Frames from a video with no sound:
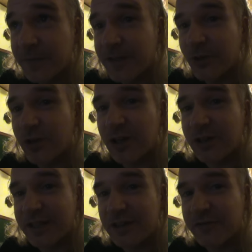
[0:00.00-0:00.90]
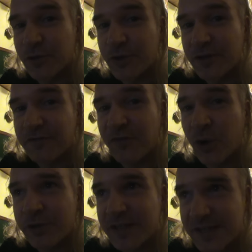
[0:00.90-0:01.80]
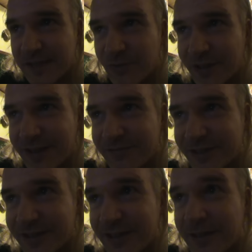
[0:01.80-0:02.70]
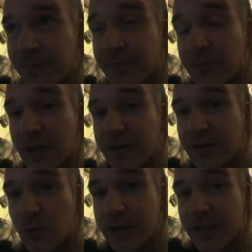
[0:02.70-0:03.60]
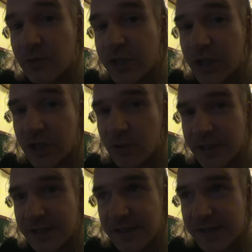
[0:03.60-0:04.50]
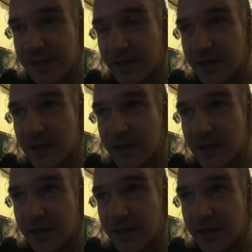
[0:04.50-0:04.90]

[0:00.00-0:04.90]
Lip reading: You know, we'll collect the fruit of the forest and whatever. What they would do is,